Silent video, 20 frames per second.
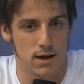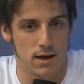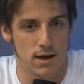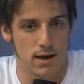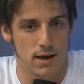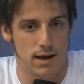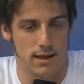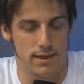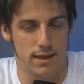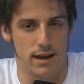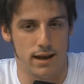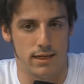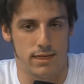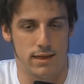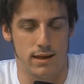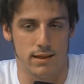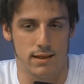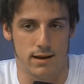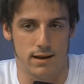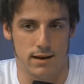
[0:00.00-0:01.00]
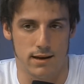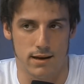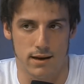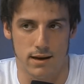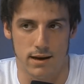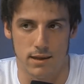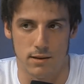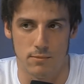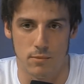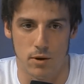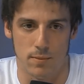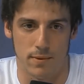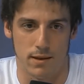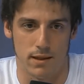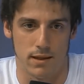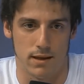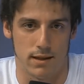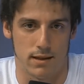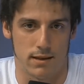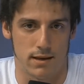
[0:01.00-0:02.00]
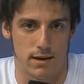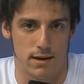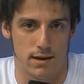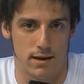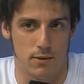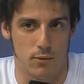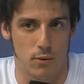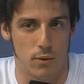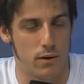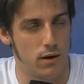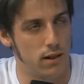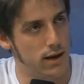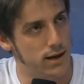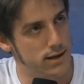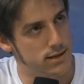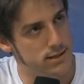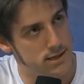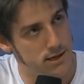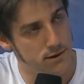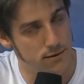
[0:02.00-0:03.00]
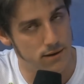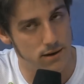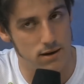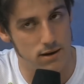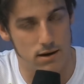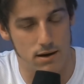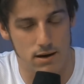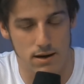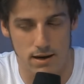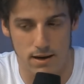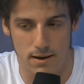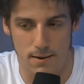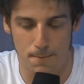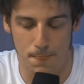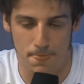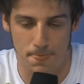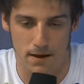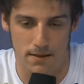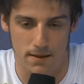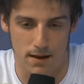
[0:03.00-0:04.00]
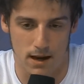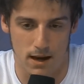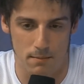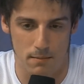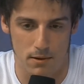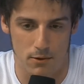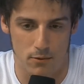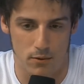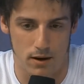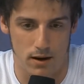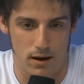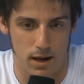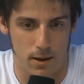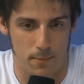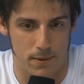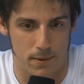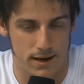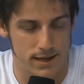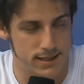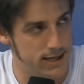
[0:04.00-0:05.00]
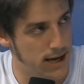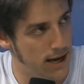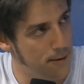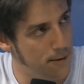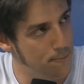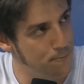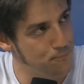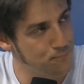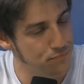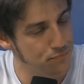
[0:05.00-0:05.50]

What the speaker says: And then I think at the moment that we were cheering in the game between NiP and SK,